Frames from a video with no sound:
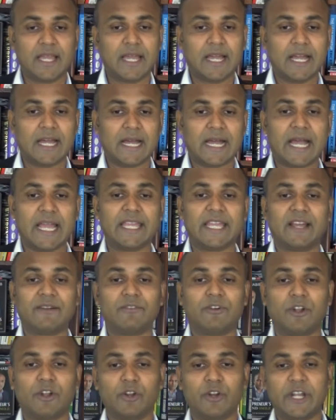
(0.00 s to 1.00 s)
I have
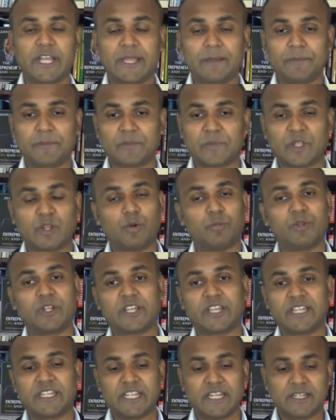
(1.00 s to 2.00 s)
already
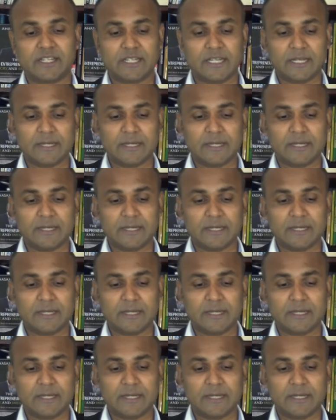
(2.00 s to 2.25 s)
communicated